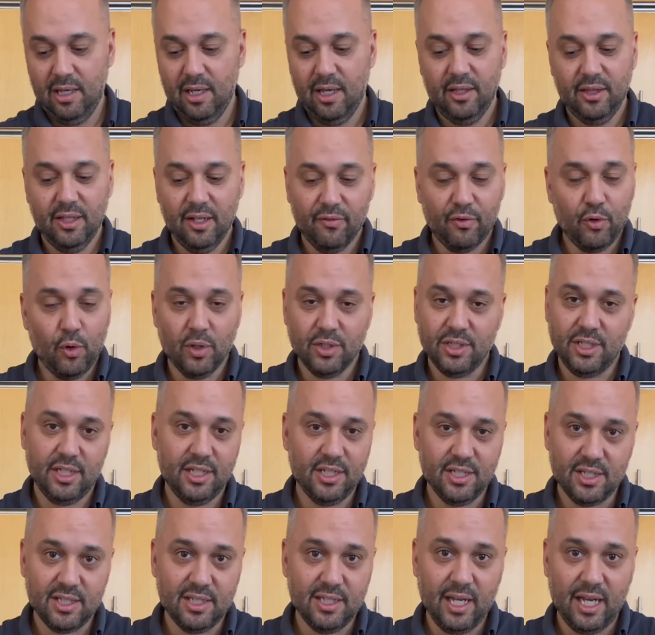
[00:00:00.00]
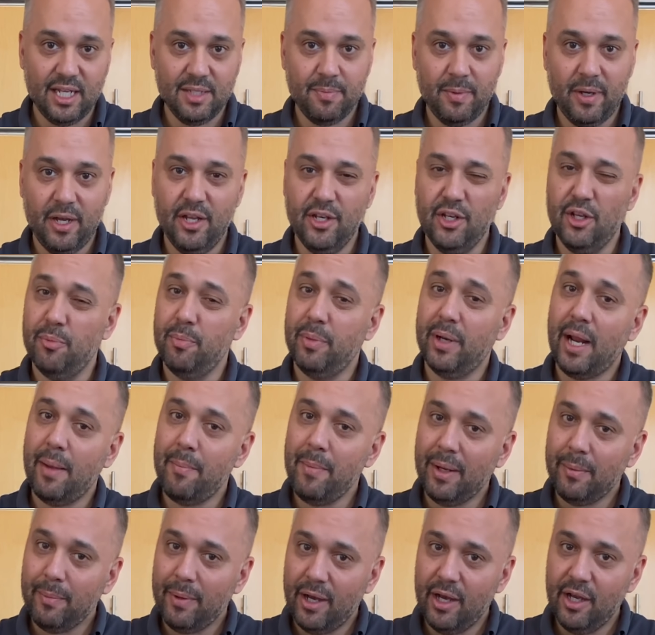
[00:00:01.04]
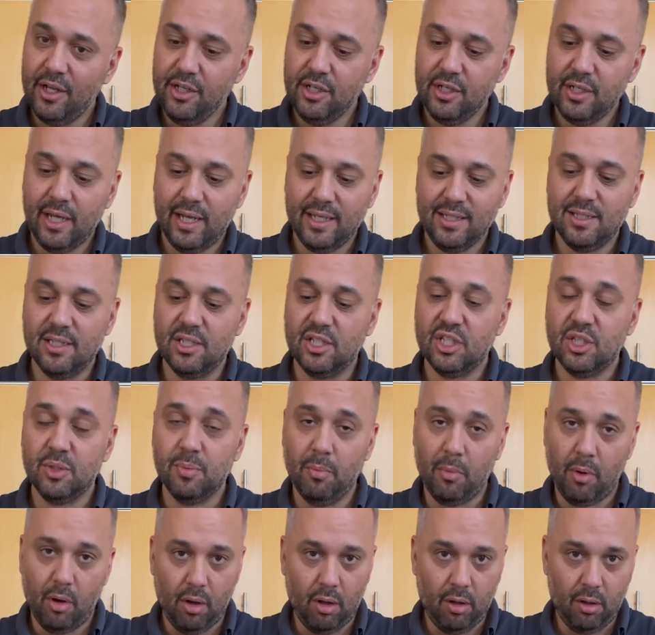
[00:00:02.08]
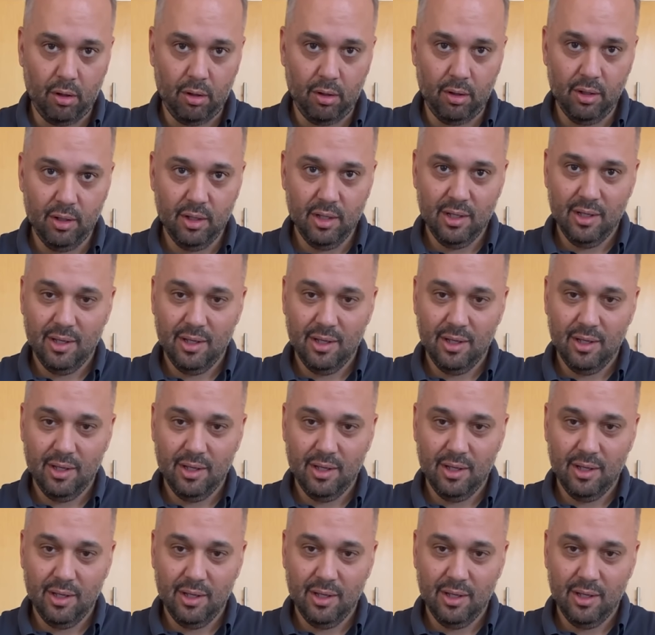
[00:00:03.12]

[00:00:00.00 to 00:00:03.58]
And then of course I just dice my onion, but I make my onion dices small.